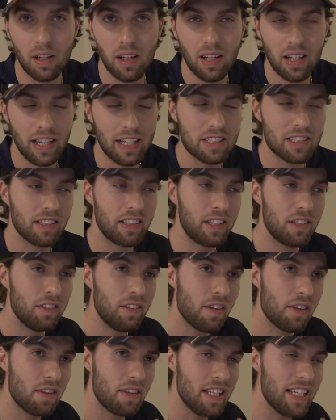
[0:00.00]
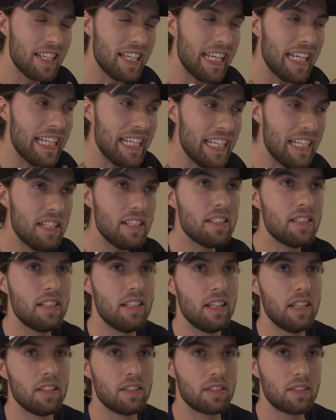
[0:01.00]
It's literally the
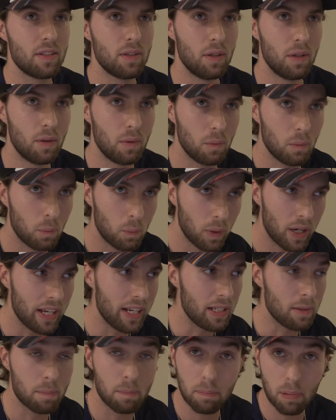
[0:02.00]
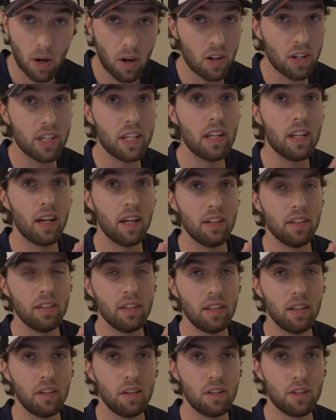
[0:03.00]
easiest way, bar none,
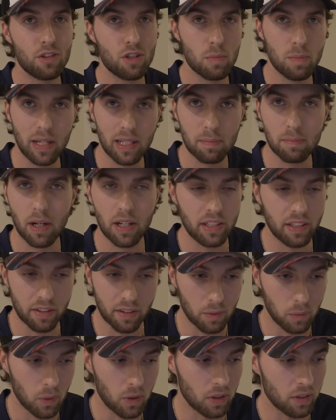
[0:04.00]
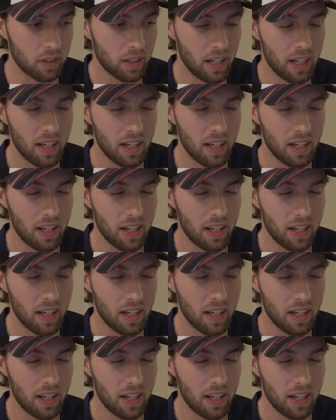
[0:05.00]
to make money in the world.